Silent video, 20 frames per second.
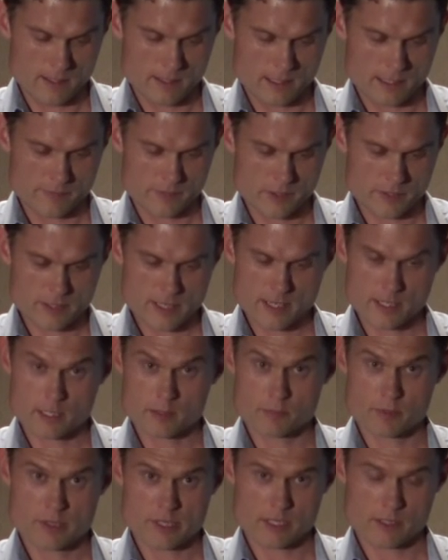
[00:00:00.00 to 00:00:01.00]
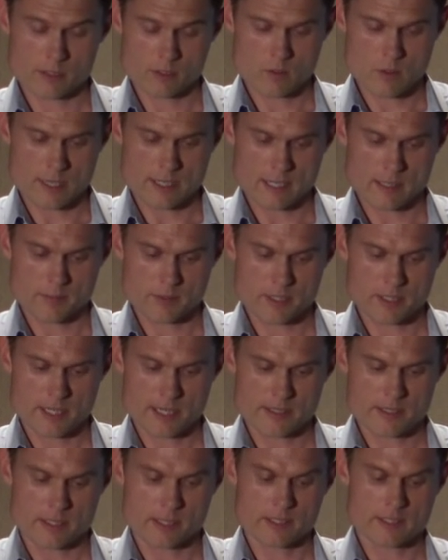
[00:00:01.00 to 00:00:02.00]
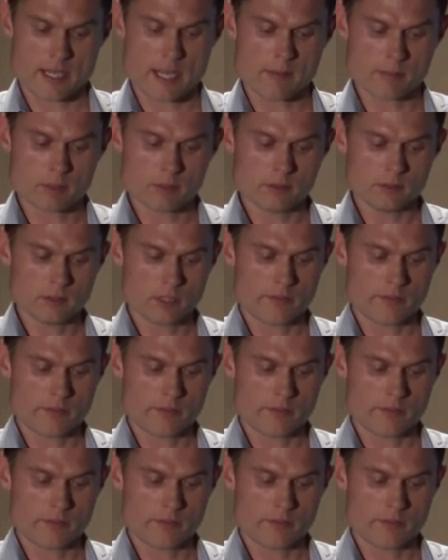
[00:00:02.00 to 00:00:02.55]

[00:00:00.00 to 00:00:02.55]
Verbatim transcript: I've decided to present on guar gum today as an example